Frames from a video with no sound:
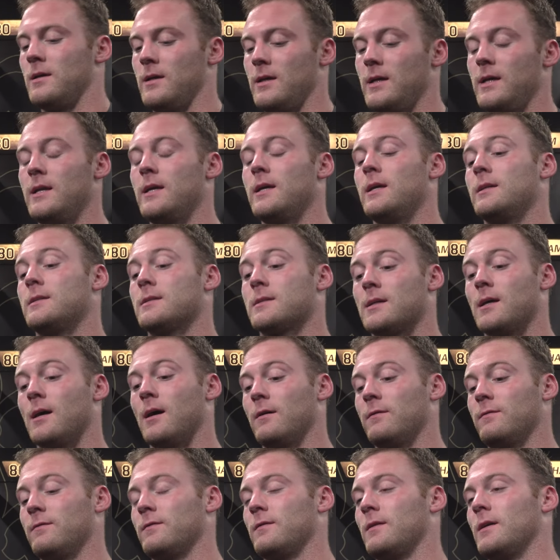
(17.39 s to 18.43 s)
It's
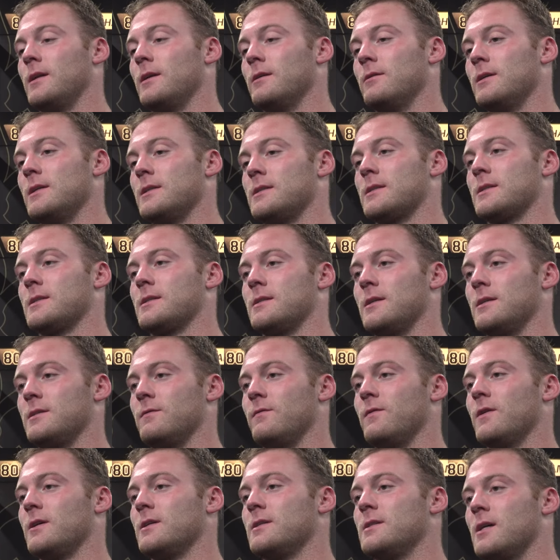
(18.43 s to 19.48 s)
tough. I know it's
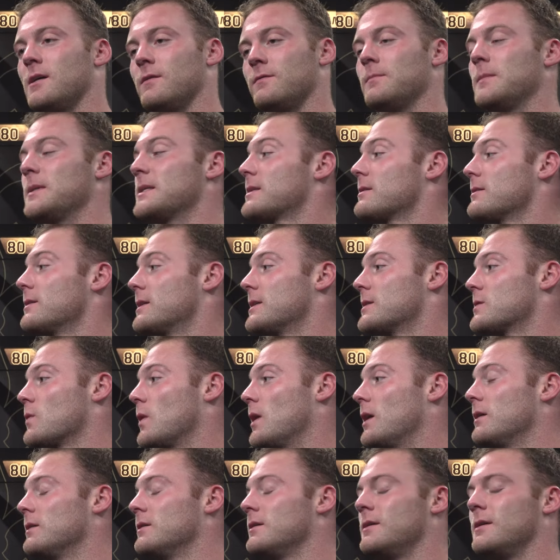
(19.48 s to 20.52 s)
very tough mentally as
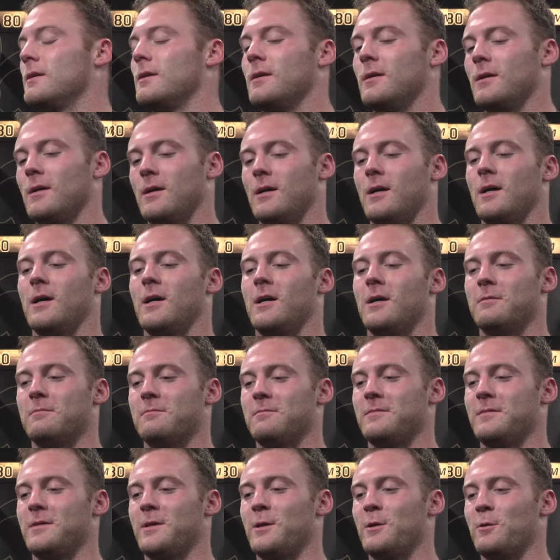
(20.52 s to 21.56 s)
well.
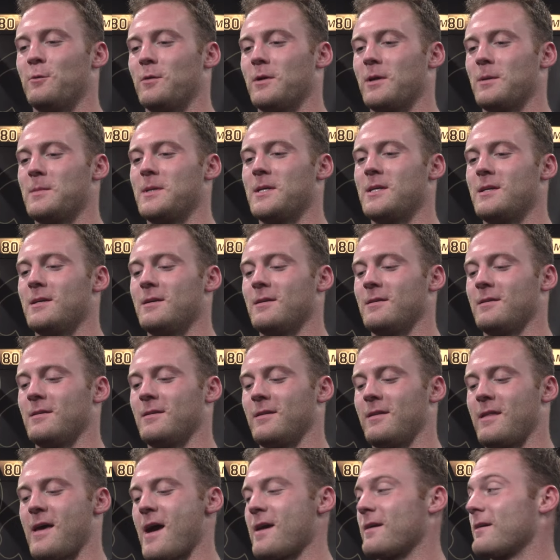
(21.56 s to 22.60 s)
You don't want to be
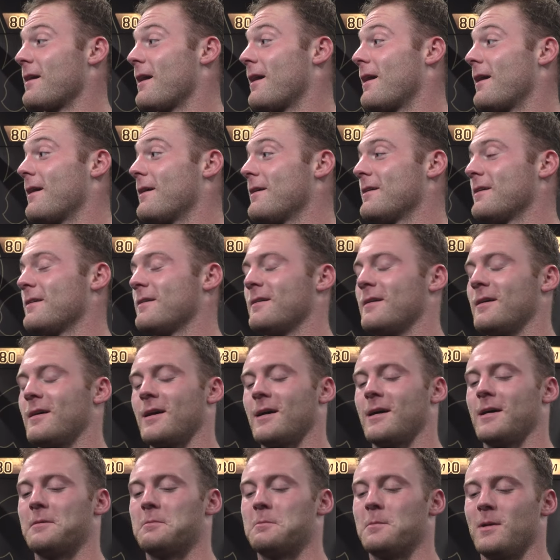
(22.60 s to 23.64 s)
that guy.
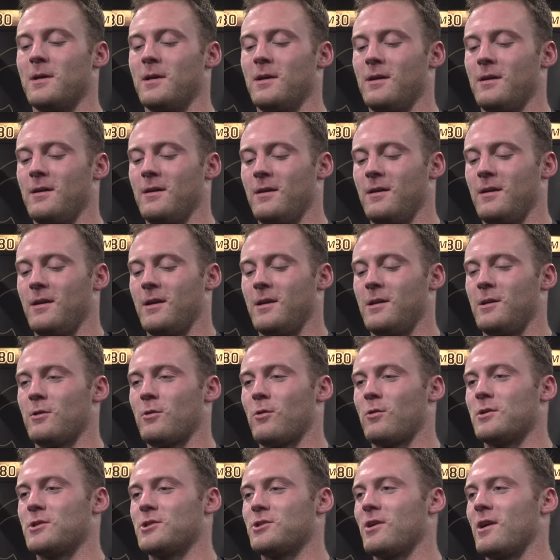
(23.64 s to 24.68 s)
And
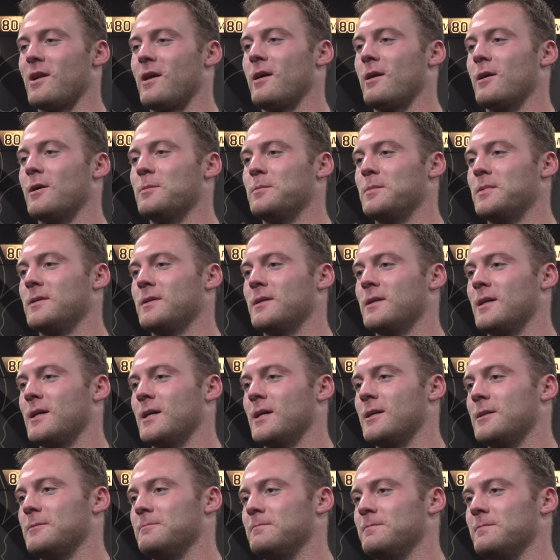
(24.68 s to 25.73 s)
you're always trying to help
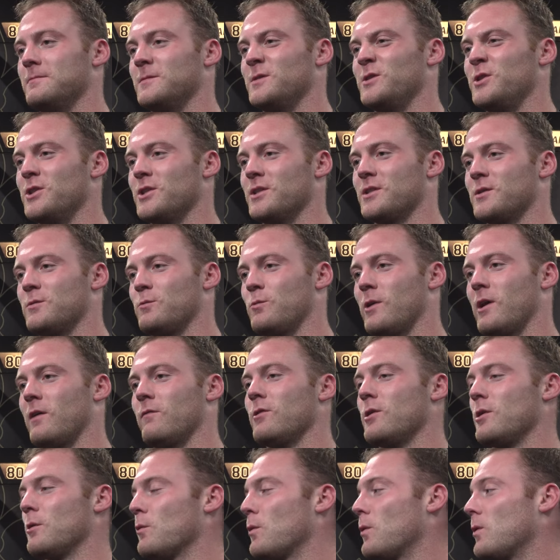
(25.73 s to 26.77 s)
just
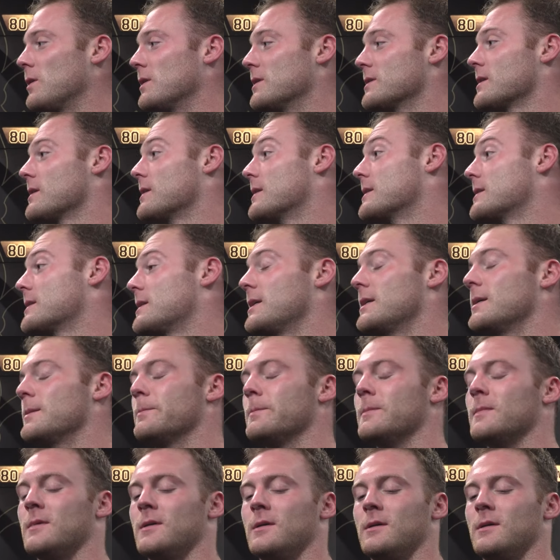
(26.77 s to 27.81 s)
whatever your role is on this team.